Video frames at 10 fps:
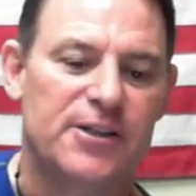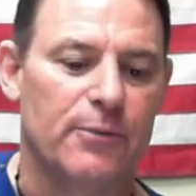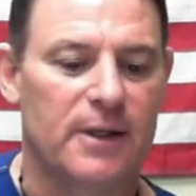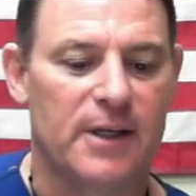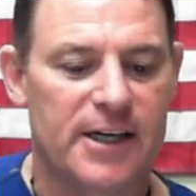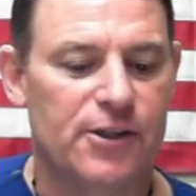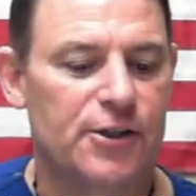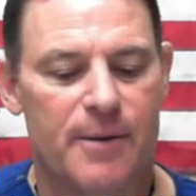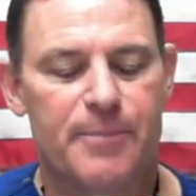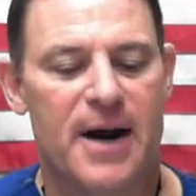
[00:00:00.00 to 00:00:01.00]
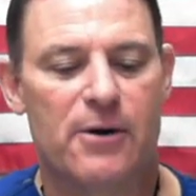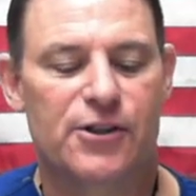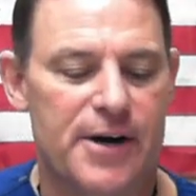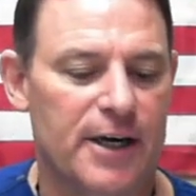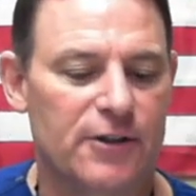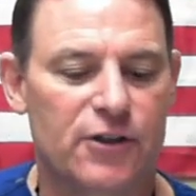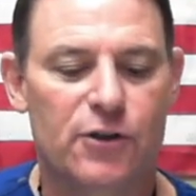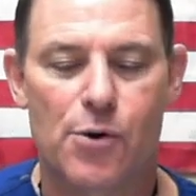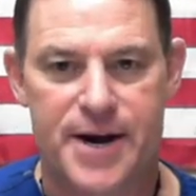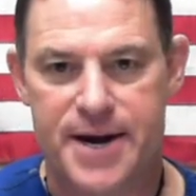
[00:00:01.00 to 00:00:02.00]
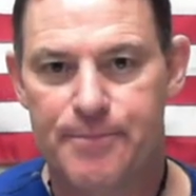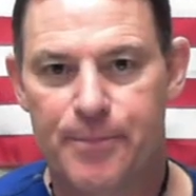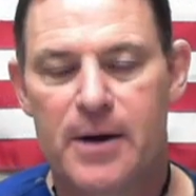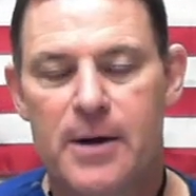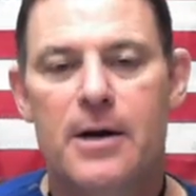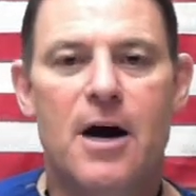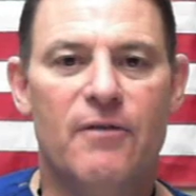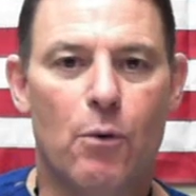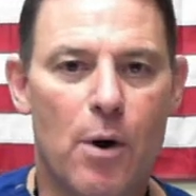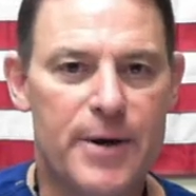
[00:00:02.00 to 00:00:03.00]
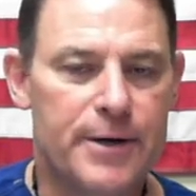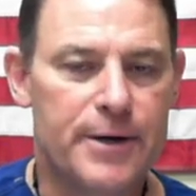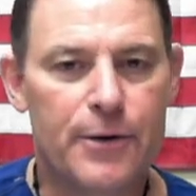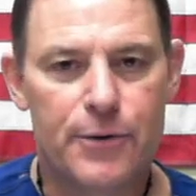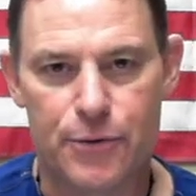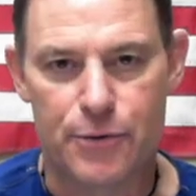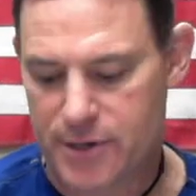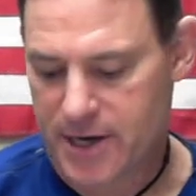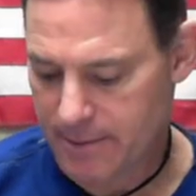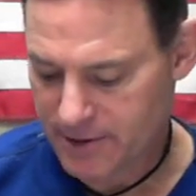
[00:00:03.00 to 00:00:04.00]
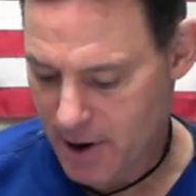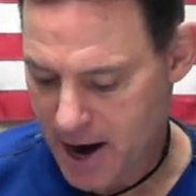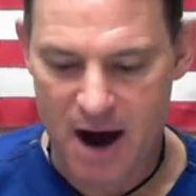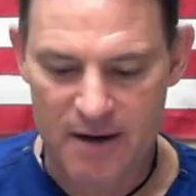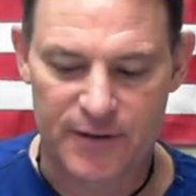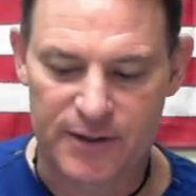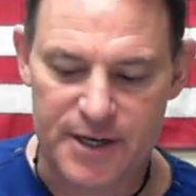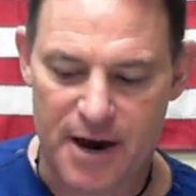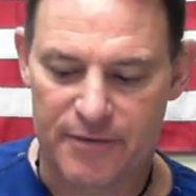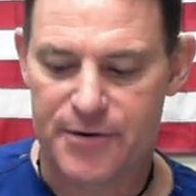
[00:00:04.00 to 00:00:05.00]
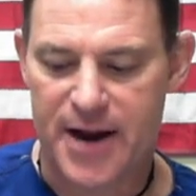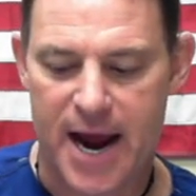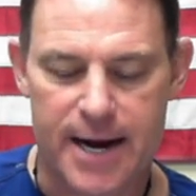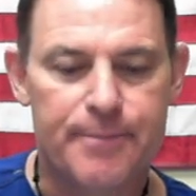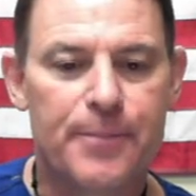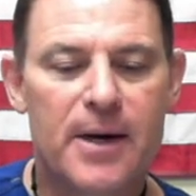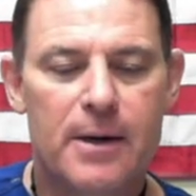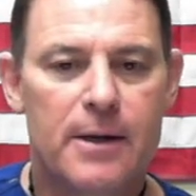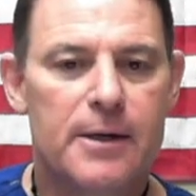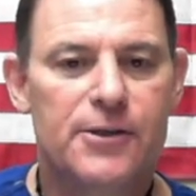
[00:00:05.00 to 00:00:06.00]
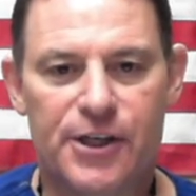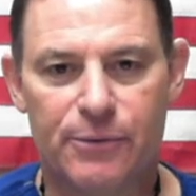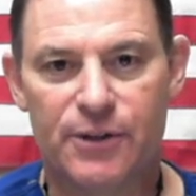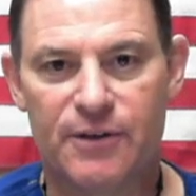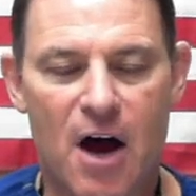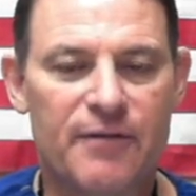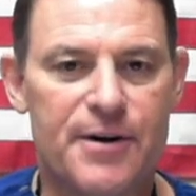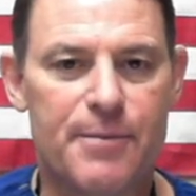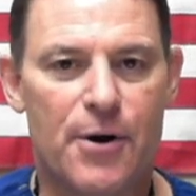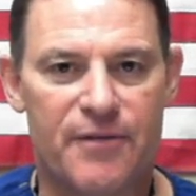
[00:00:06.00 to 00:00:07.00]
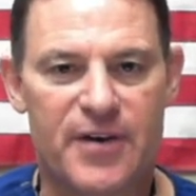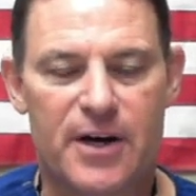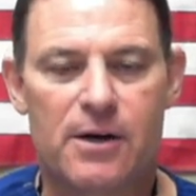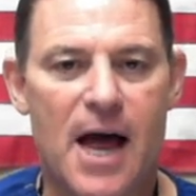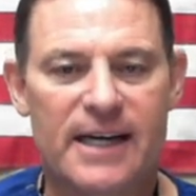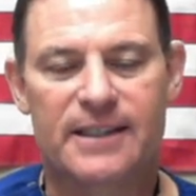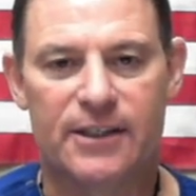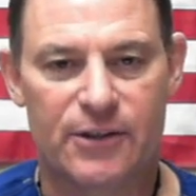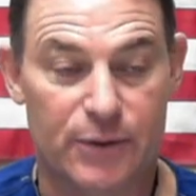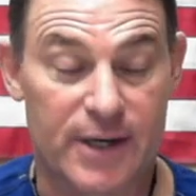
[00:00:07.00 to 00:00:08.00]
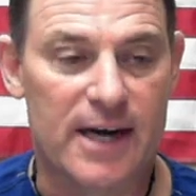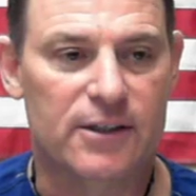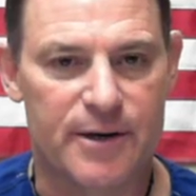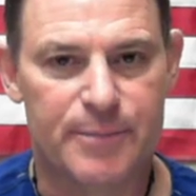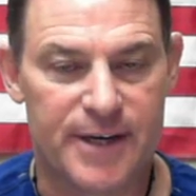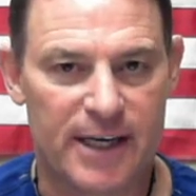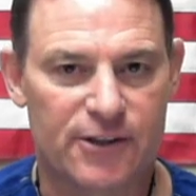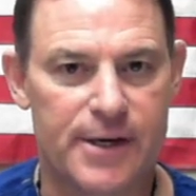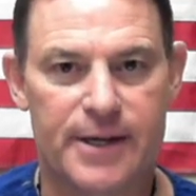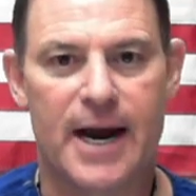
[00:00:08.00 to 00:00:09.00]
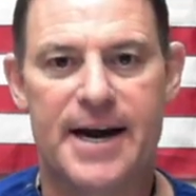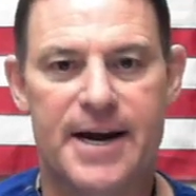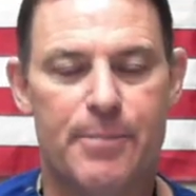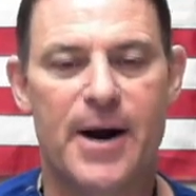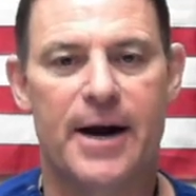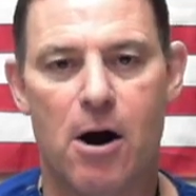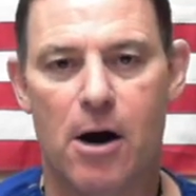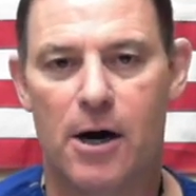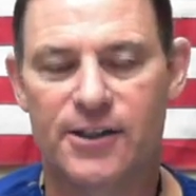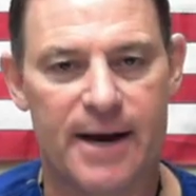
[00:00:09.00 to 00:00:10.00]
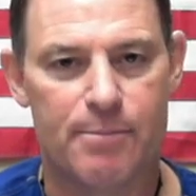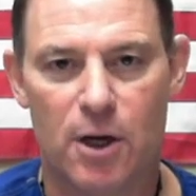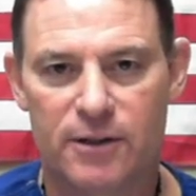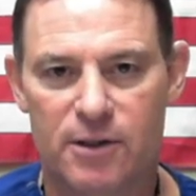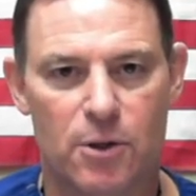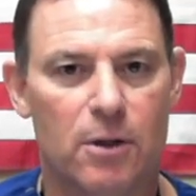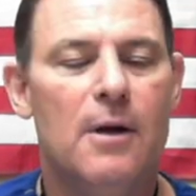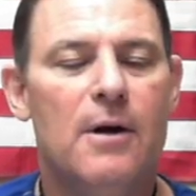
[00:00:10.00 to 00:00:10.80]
relationship, and I was sharing a story of a woman who came to my office the other day. She was involved in a motor vehicle accident. She was actually a pedestrian that got hit by a car, and she had multiple